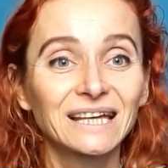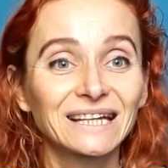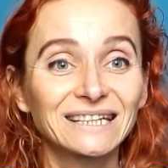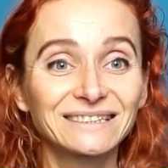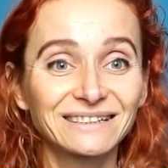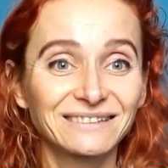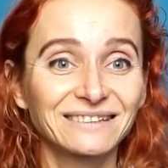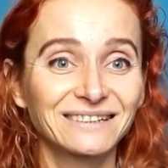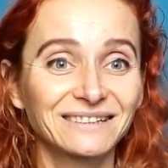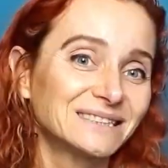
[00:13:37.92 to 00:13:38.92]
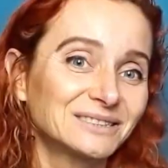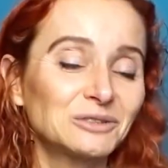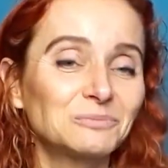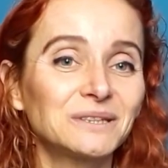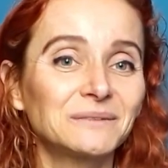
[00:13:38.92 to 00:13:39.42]
And I think it
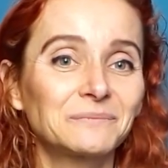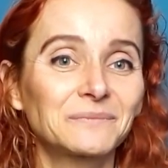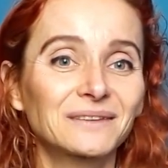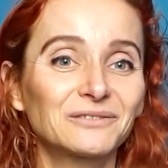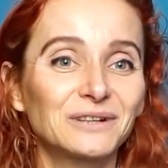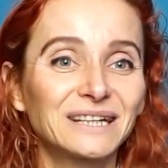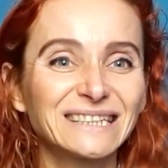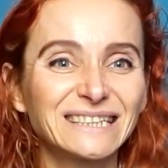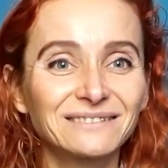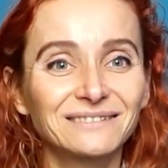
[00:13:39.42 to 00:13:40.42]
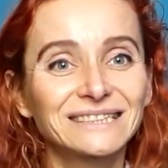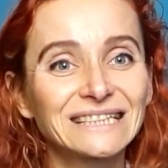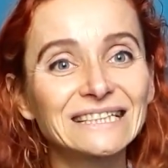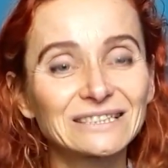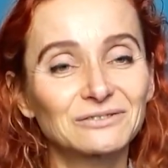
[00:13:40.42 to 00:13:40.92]
could be for any
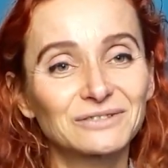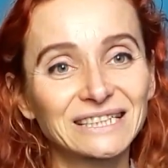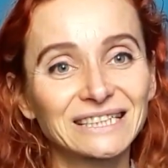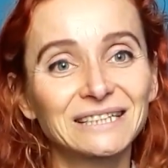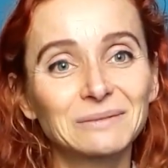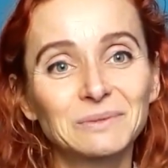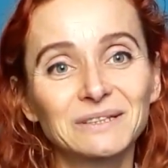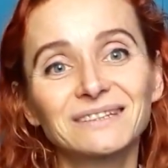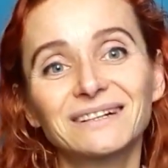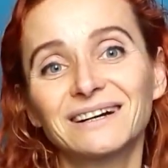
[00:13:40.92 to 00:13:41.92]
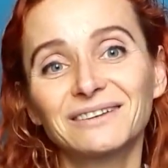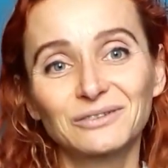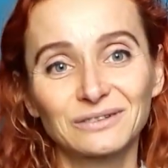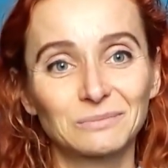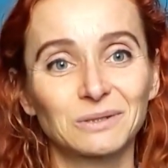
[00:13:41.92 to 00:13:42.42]
season really. But I
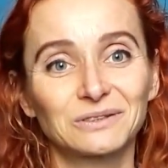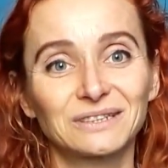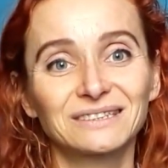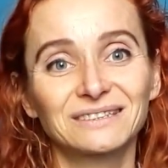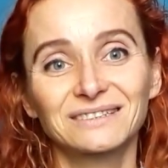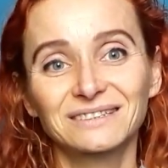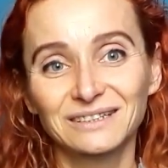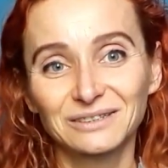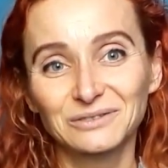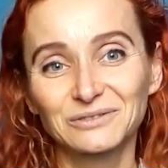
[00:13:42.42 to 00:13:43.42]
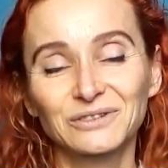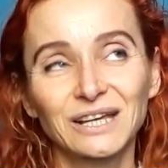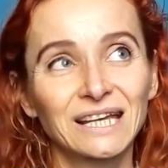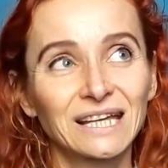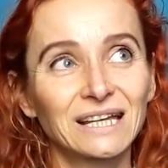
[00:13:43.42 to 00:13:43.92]
thought about it as kind of,
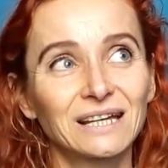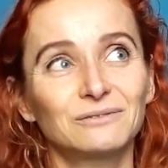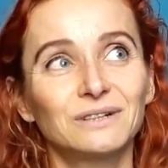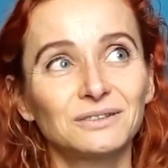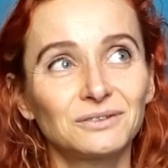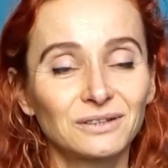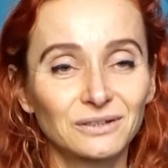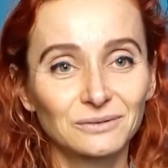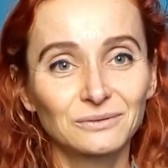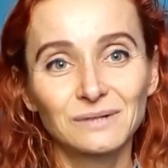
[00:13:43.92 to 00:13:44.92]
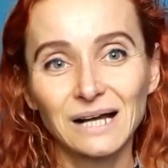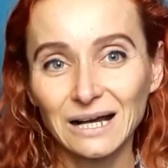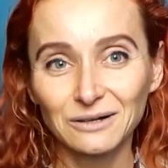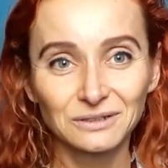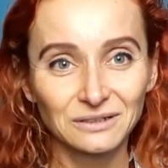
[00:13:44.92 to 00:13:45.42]
when you go
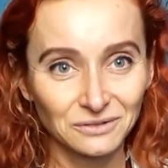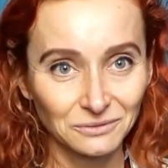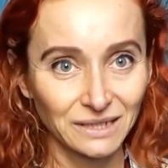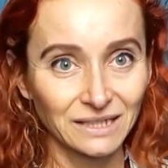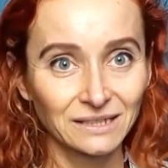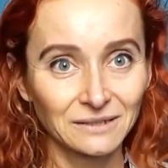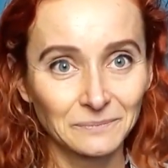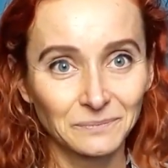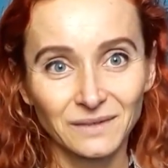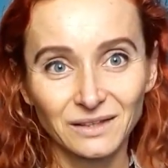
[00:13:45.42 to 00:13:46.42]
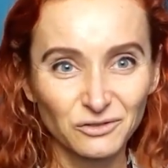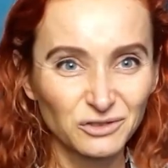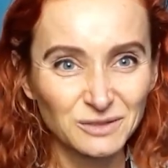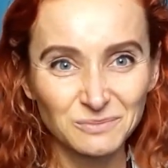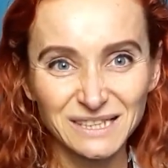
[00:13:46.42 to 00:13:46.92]
out after work,
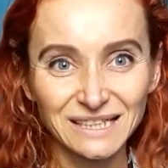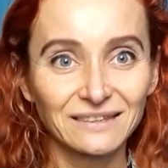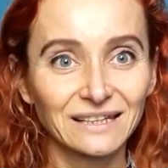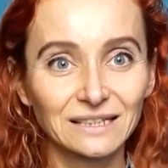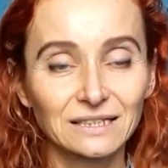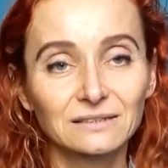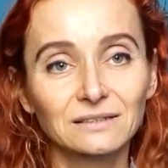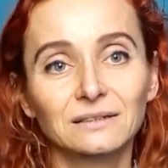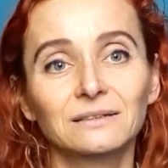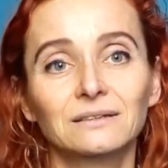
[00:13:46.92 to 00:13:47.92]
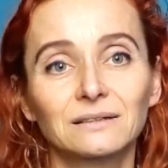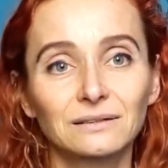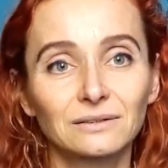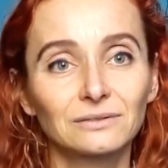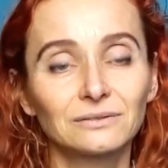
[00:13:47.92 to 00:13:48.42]
Christmassy thing is like
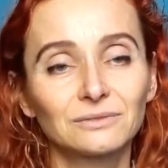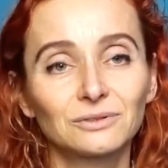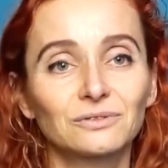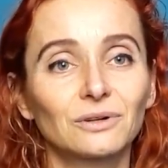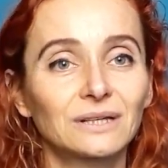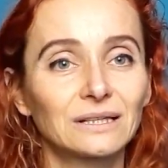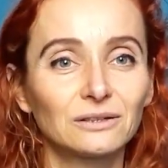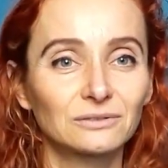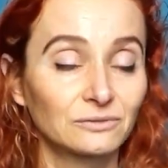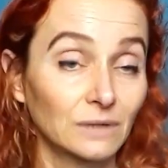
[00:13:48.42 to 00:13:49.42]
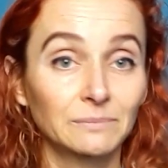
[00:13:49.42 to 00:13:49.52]
you've got a lot of,